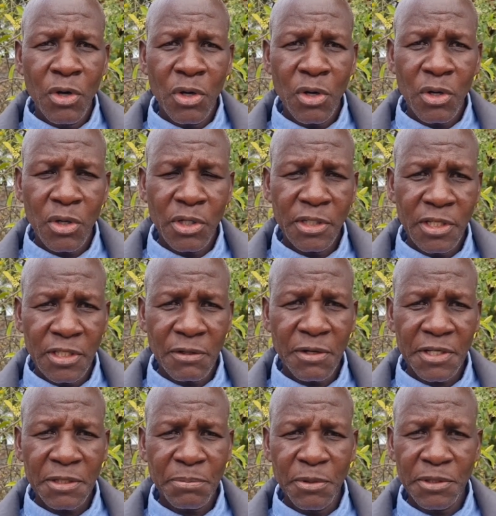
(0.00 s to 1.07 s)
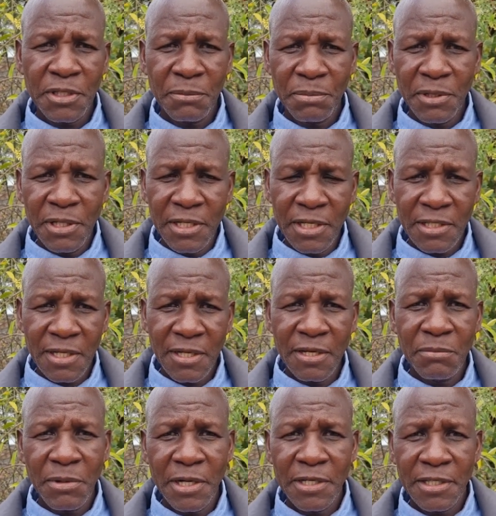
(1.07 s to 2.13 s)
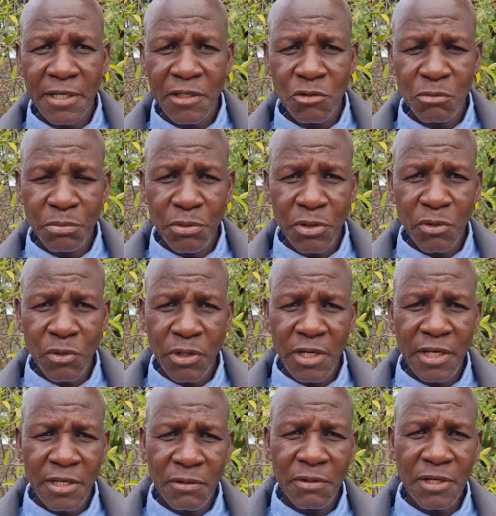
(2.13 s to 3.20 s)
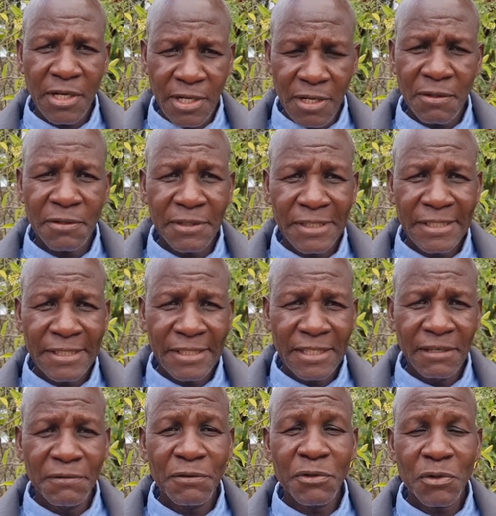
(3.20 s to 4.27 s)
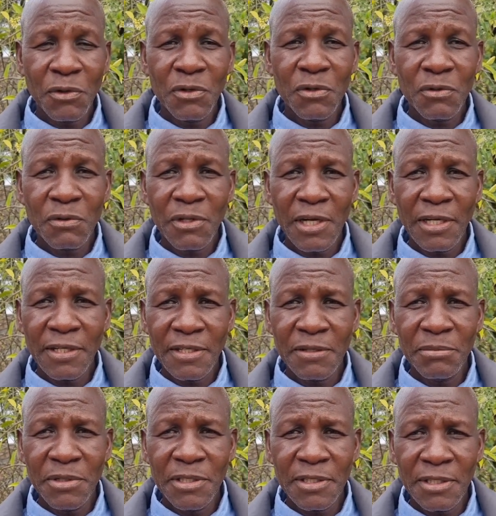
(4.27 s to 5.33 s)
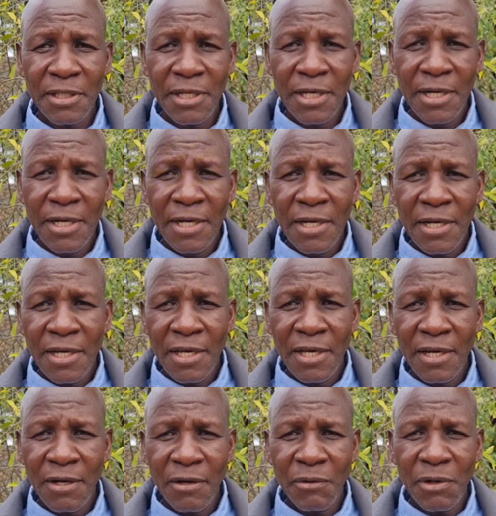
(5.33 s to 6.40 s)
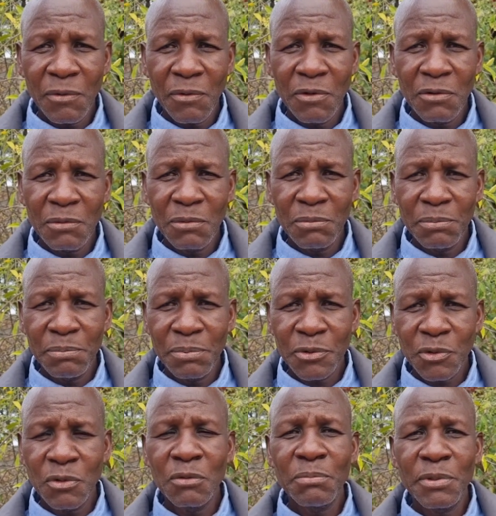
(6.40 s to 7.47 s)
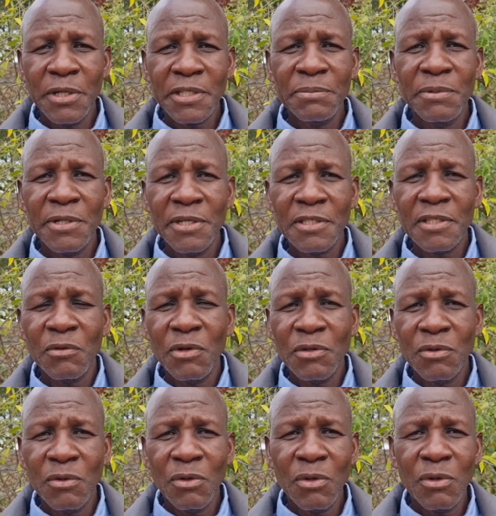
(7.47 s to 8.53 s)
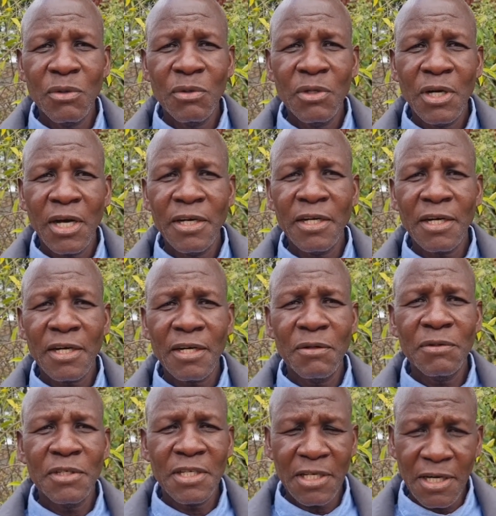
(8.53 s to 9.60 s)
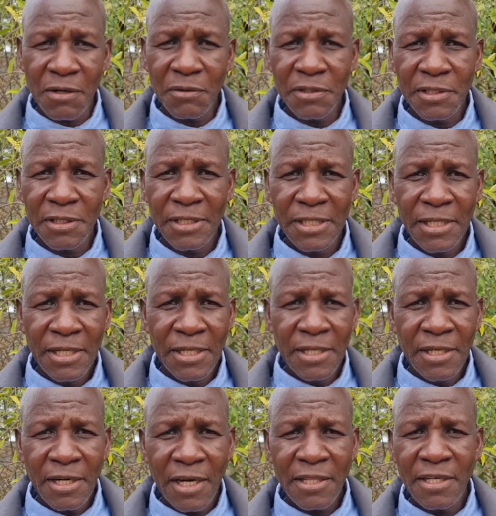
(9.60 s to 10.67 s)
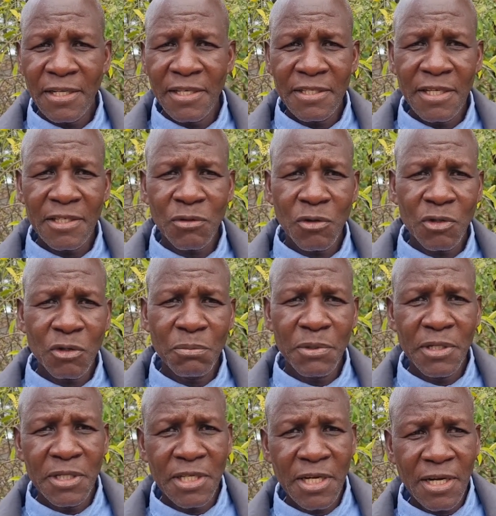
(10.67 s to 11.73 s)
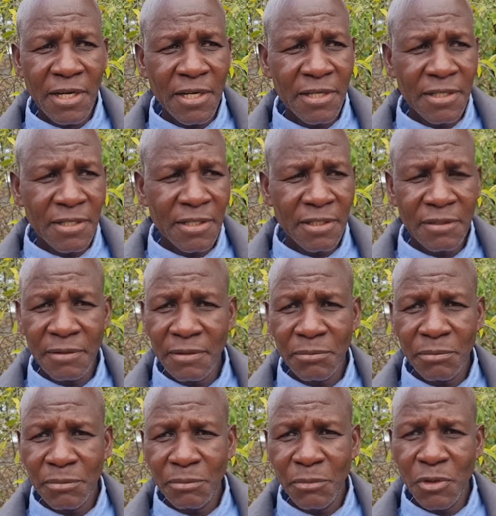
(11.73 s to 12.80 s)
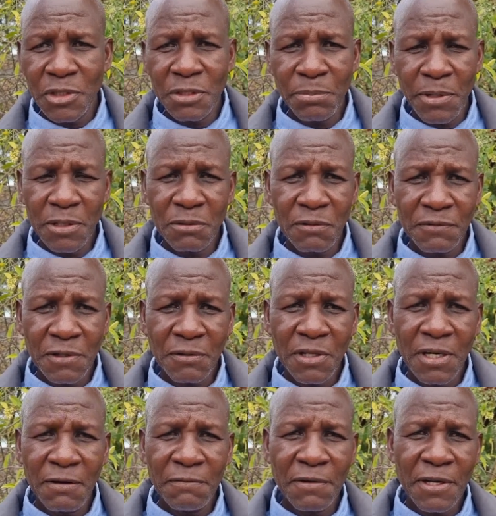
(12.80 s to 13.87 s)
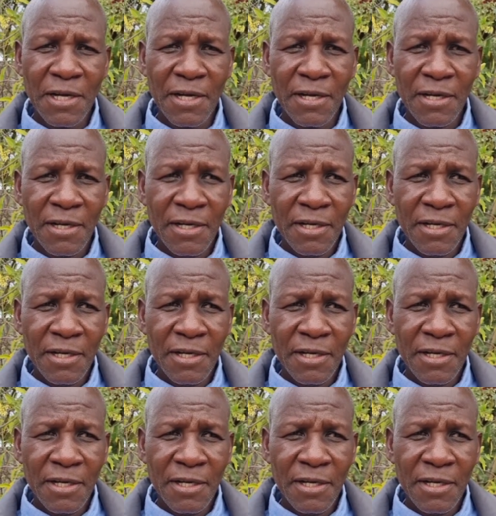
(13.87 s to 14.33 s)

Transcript: It is our responsibility as land managers to put water into the ground. If you don't do that, it means we're going to soon be experiencing what we call underground drought. I think this has also been declared in most parts of Southern Africa,